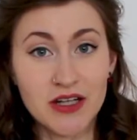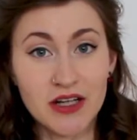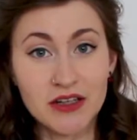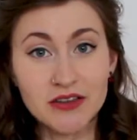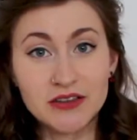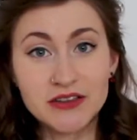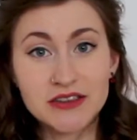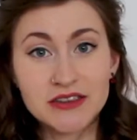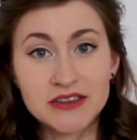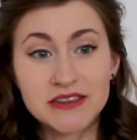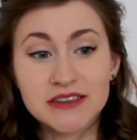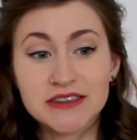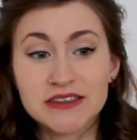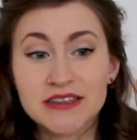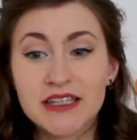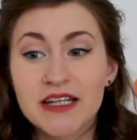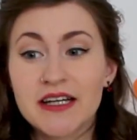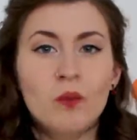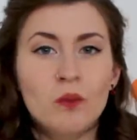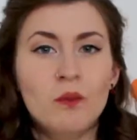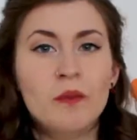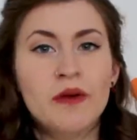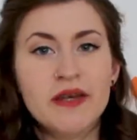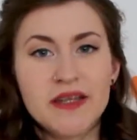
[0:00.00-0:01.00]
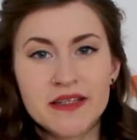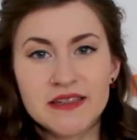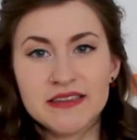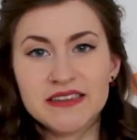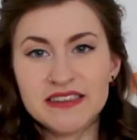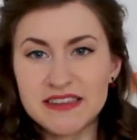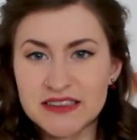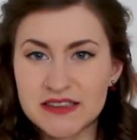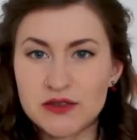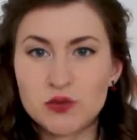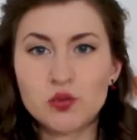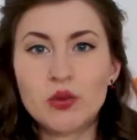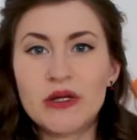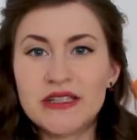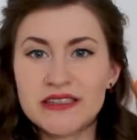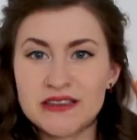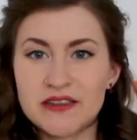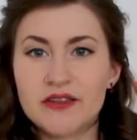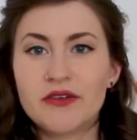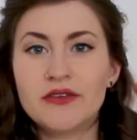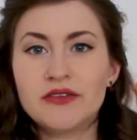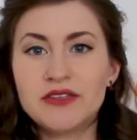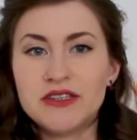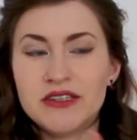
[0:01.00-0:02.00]
cultures, because the
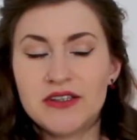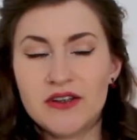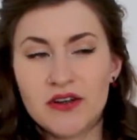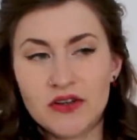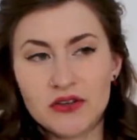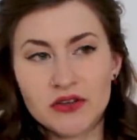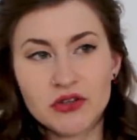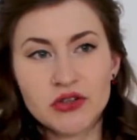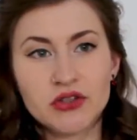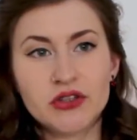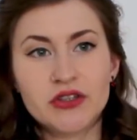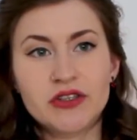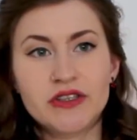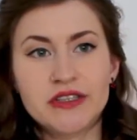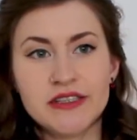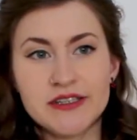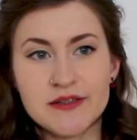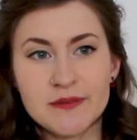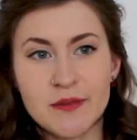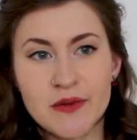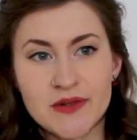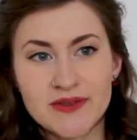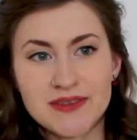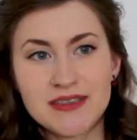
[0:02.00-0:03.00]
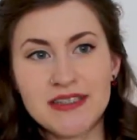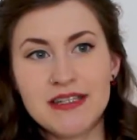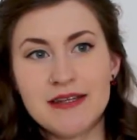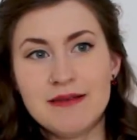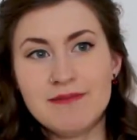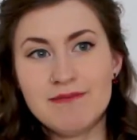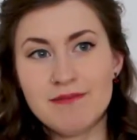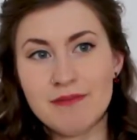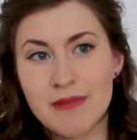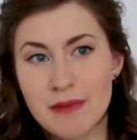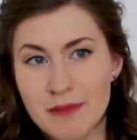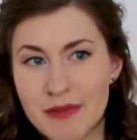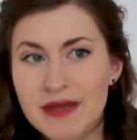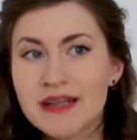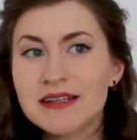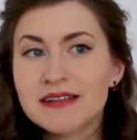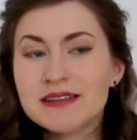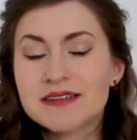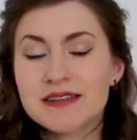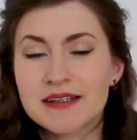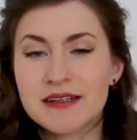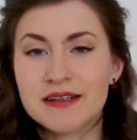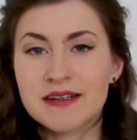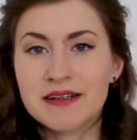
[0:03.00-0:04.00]
Westerosi culture is mostly
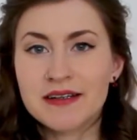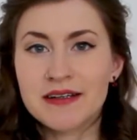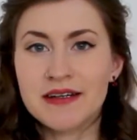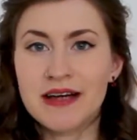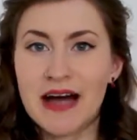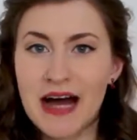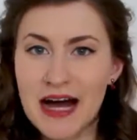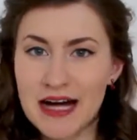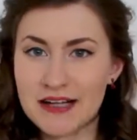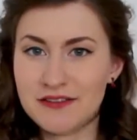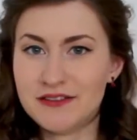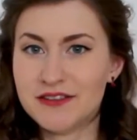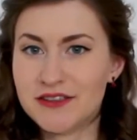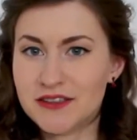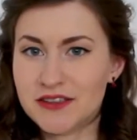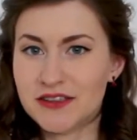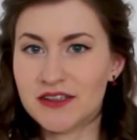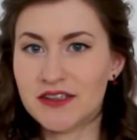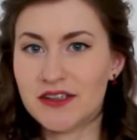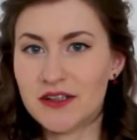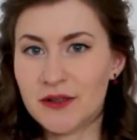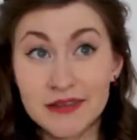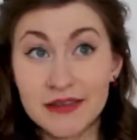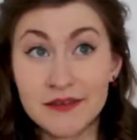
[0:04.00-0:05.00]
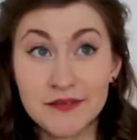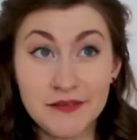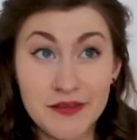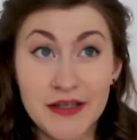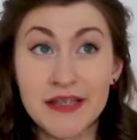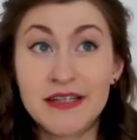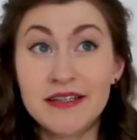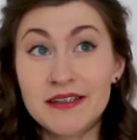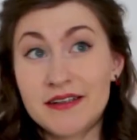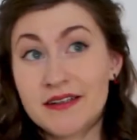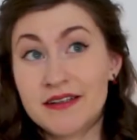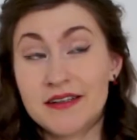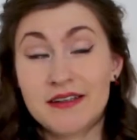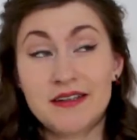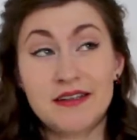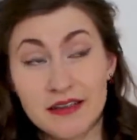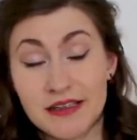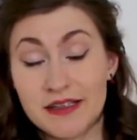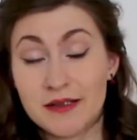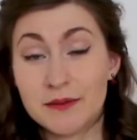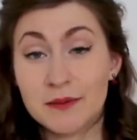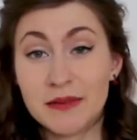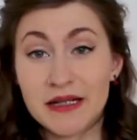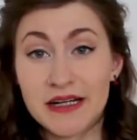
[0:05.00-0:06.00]
mimicked after, I think,
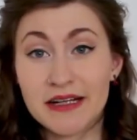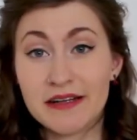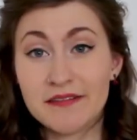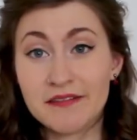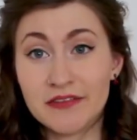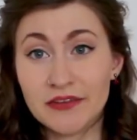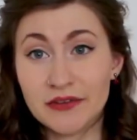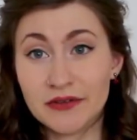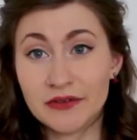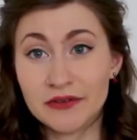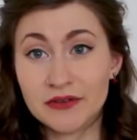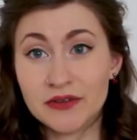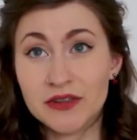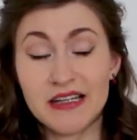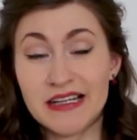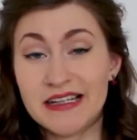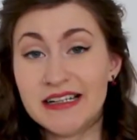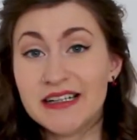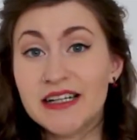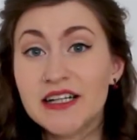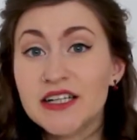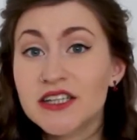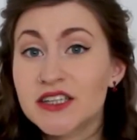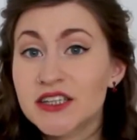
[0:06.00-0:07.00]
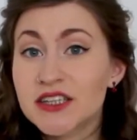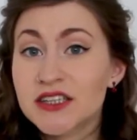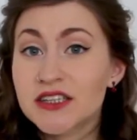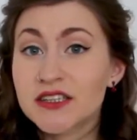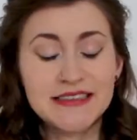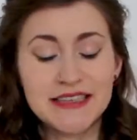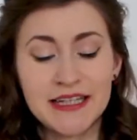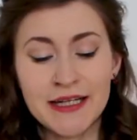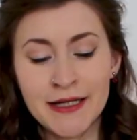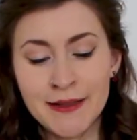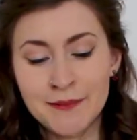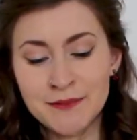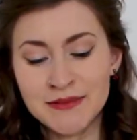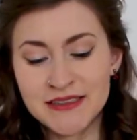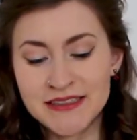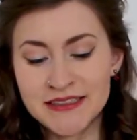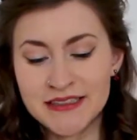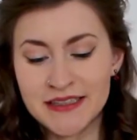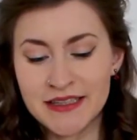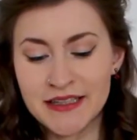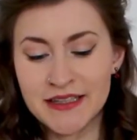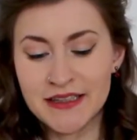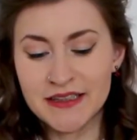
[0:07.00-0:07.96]
like medieval English times.